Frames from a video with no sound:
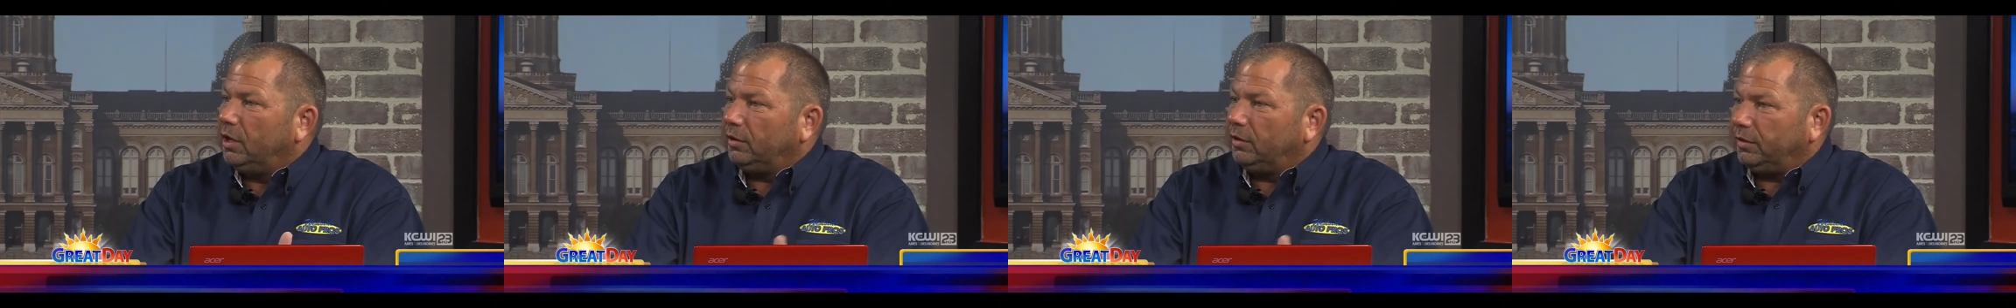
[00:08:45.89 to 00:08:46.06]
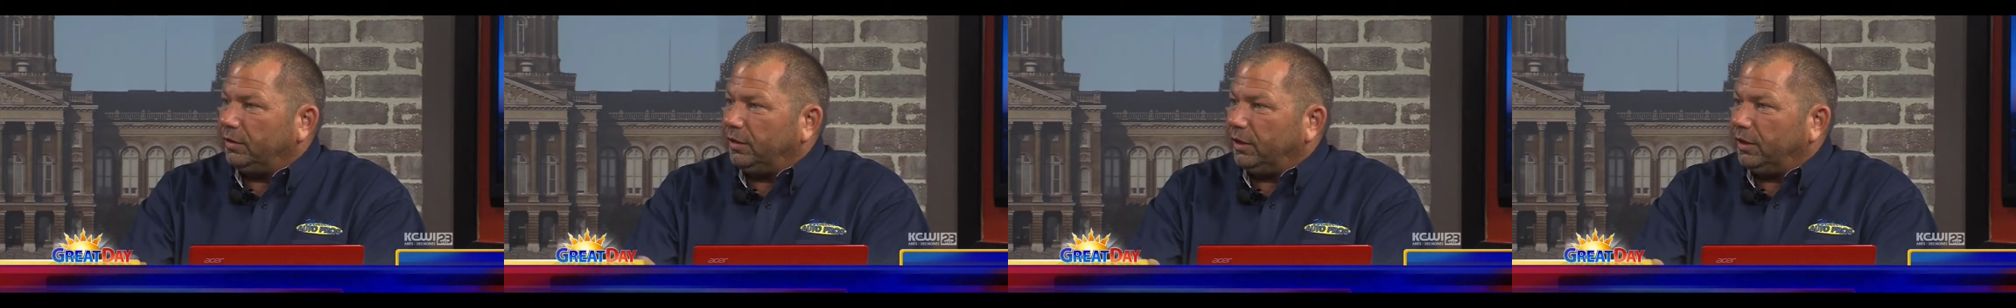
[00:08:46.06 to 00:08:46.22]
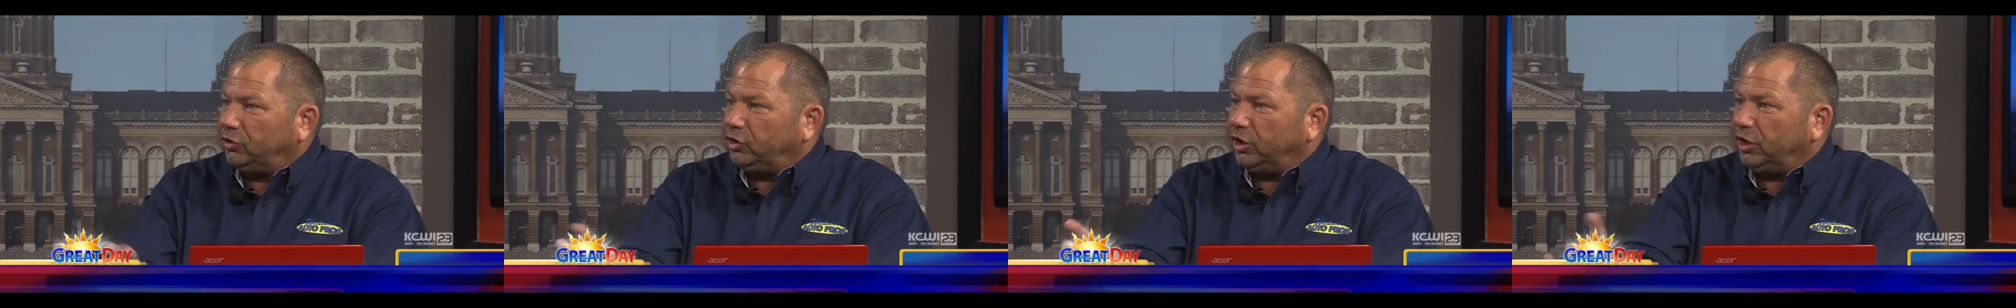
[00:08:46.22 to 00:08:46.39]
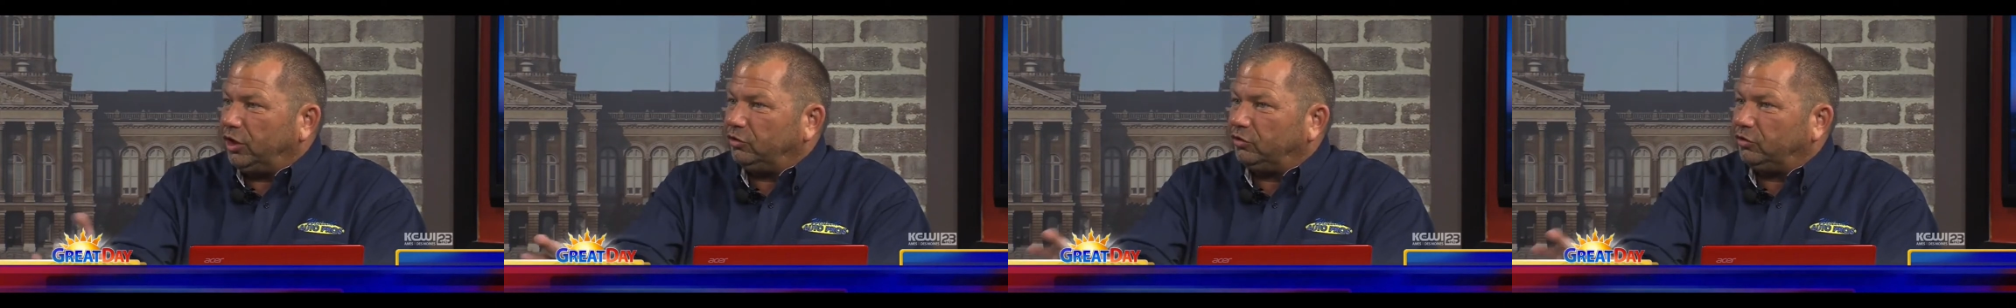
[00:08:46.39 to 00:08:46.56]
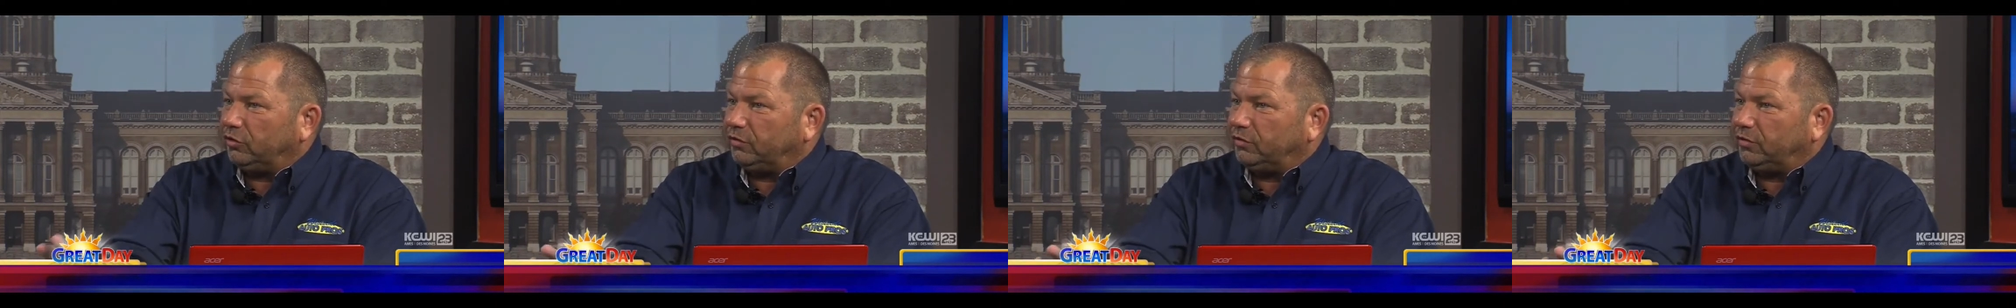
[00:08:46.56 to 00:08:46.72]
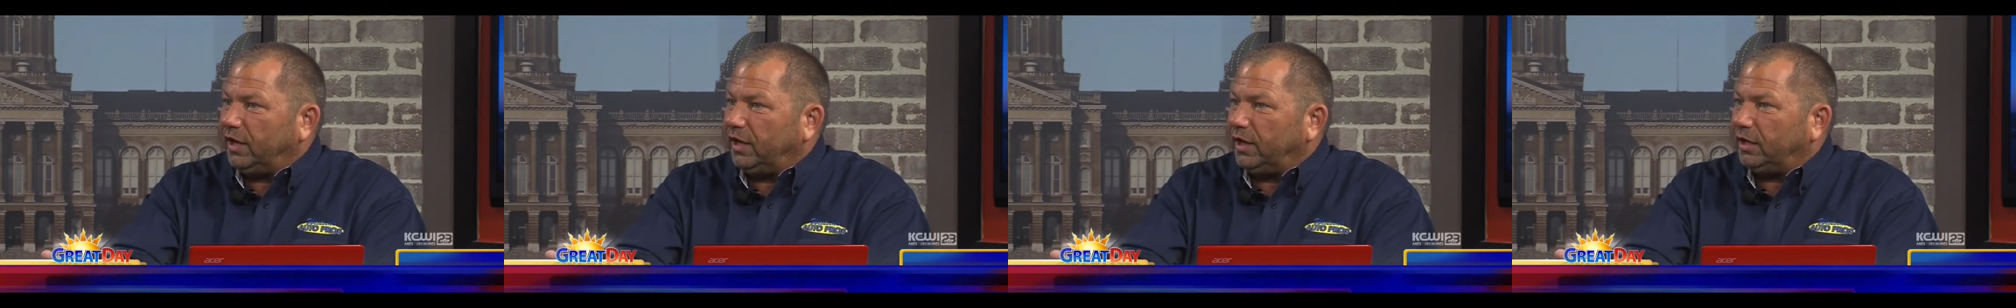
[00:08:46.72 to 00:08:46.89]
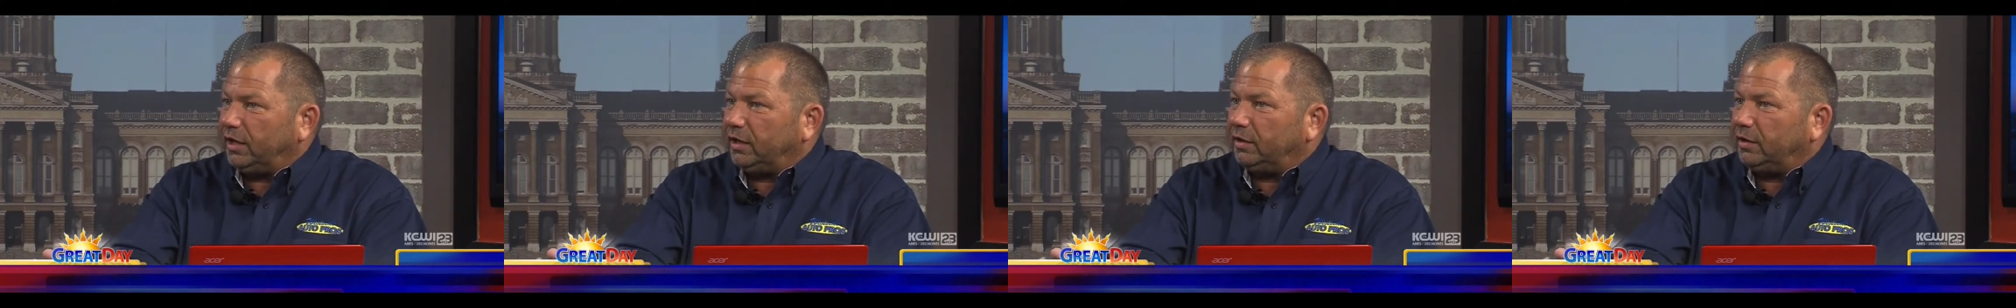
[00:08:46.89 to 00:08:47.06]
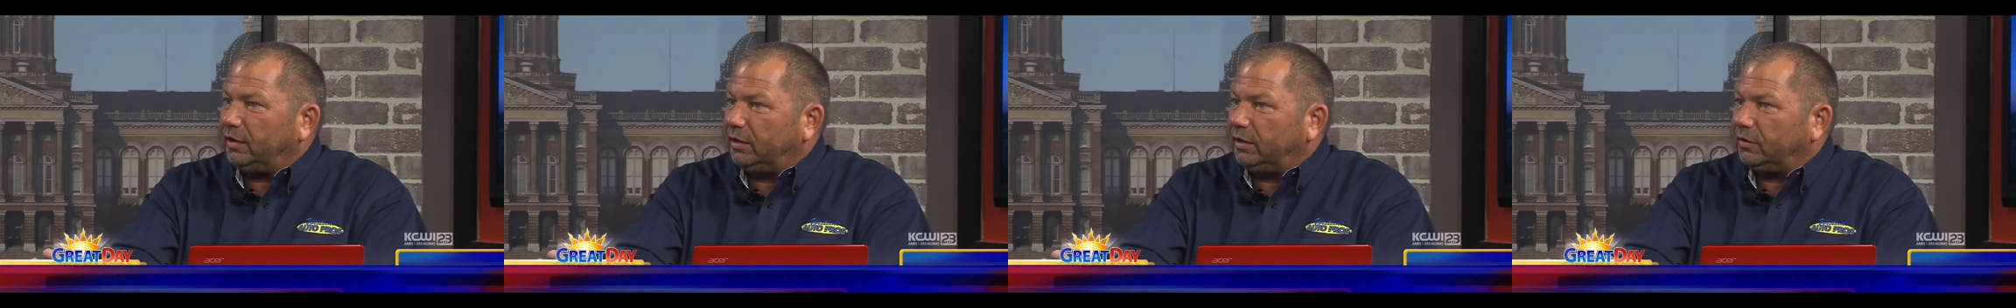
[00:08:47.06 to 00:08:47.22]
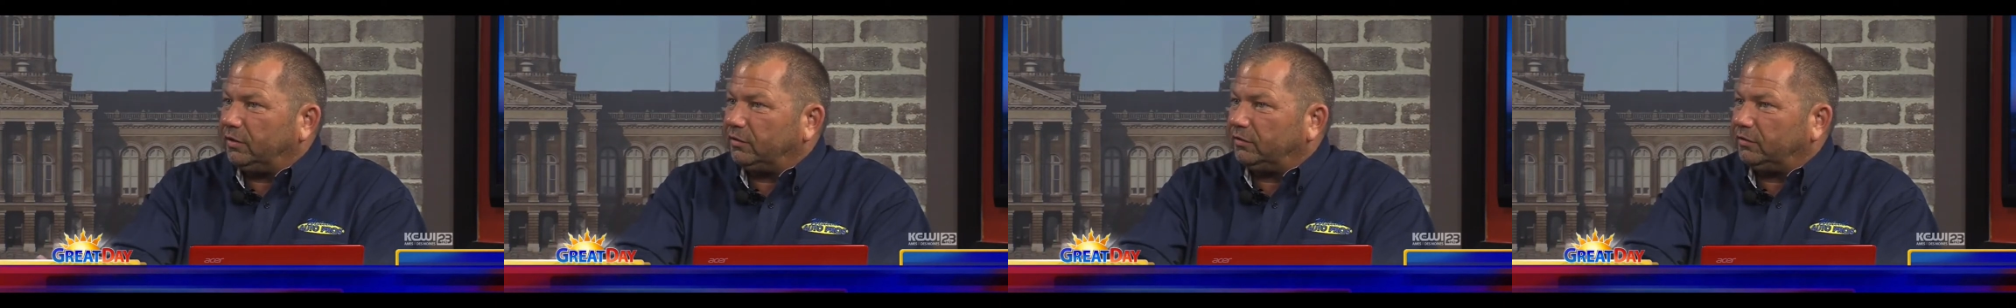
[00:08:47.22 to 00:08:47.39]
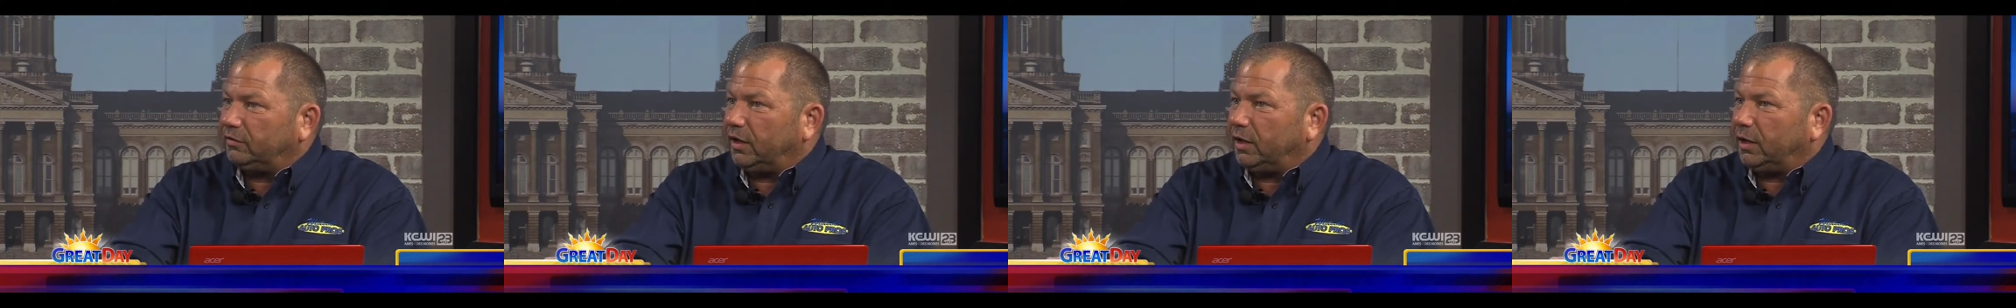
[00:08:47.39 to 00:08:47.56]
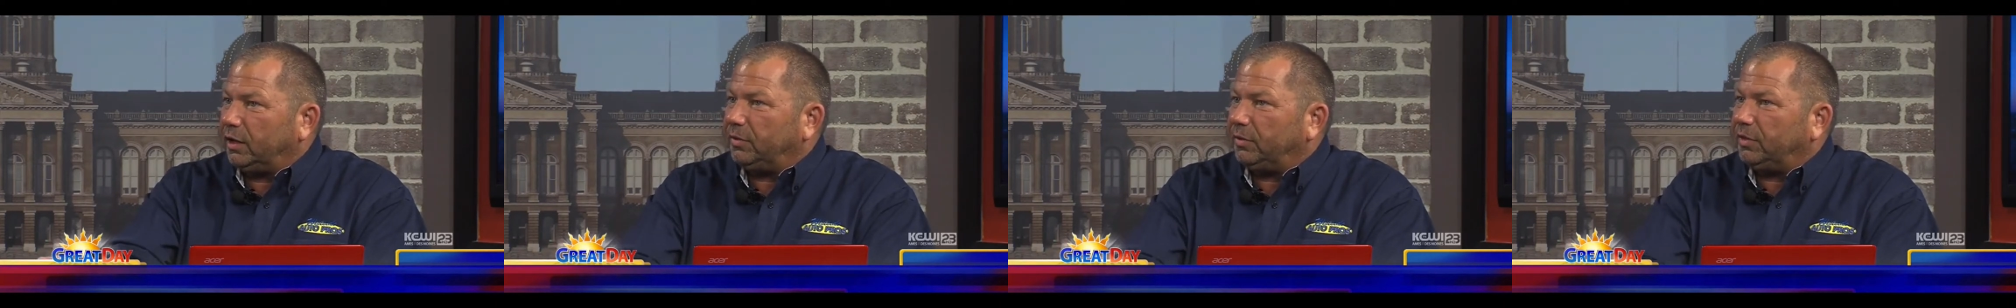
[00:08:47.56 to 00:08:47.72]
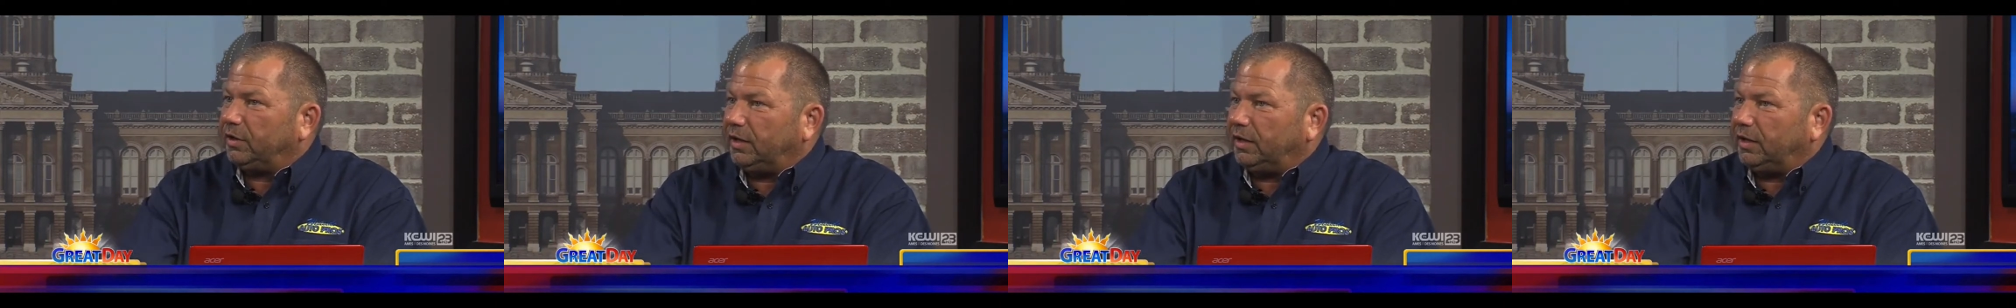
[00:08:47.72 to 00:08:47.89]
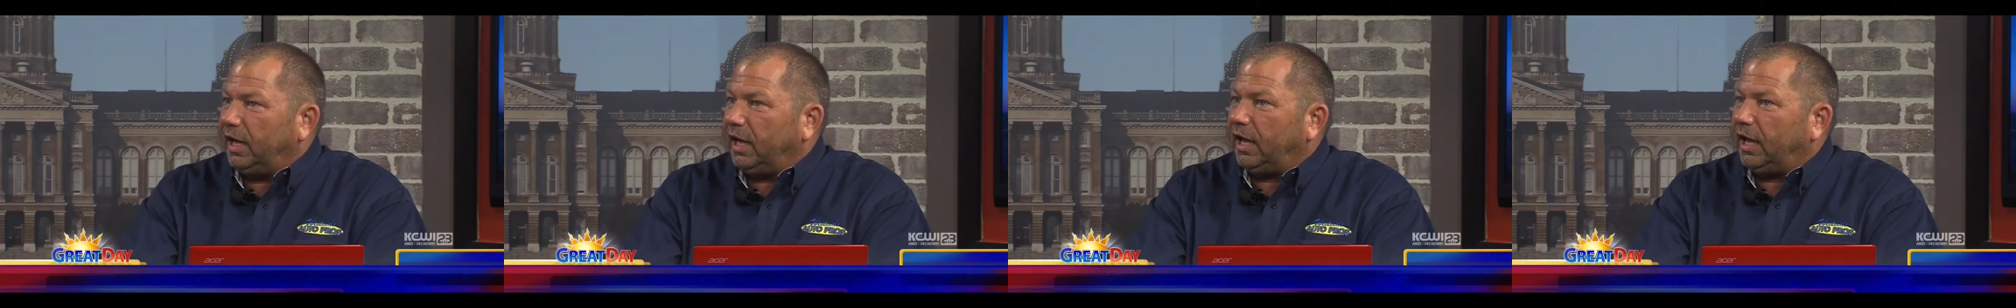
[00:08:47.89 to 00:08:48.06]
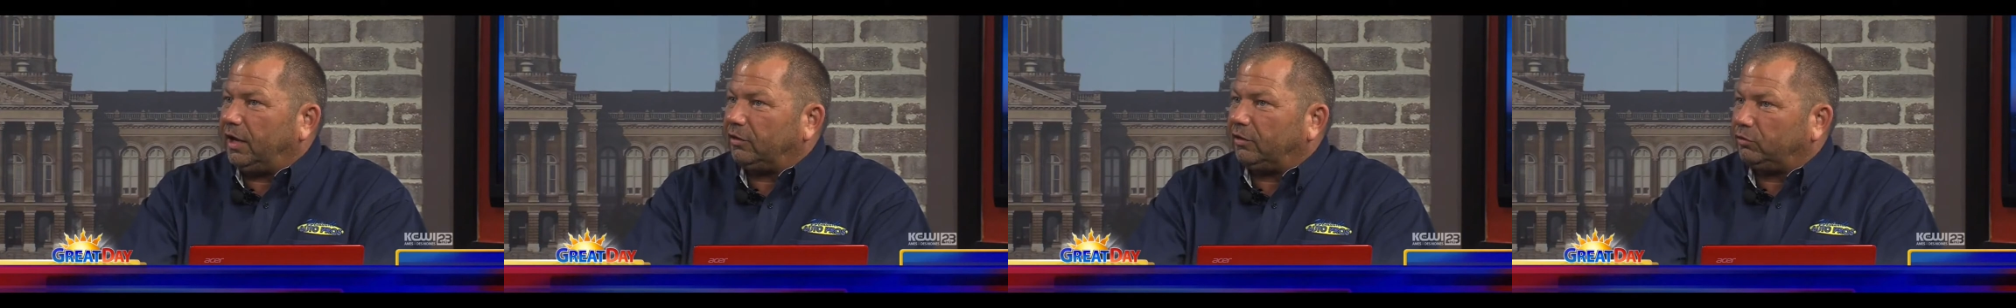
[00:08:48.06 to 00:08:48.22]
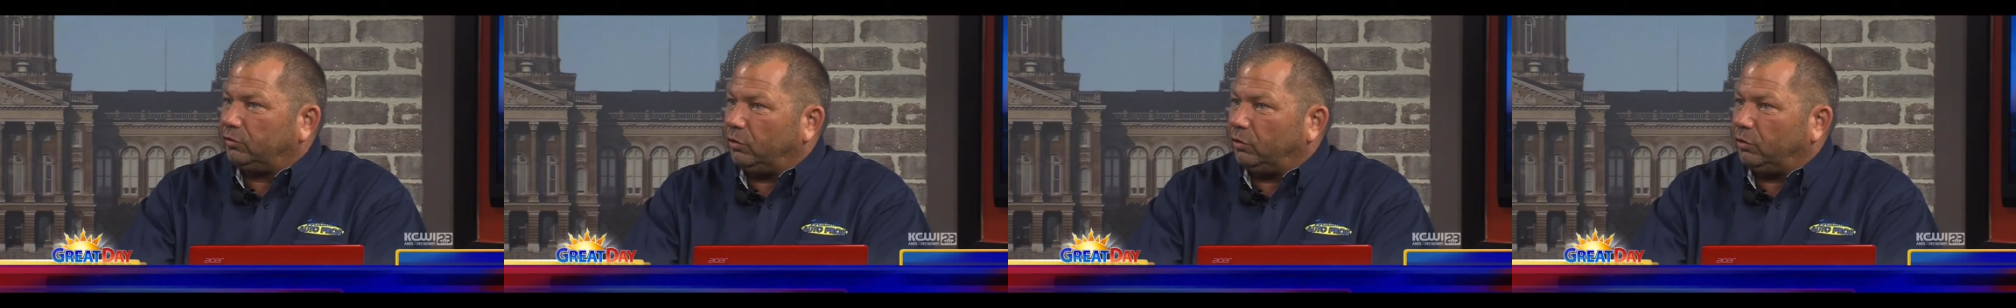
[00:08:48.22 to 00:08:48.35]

then they change a setting in the setup of the dash,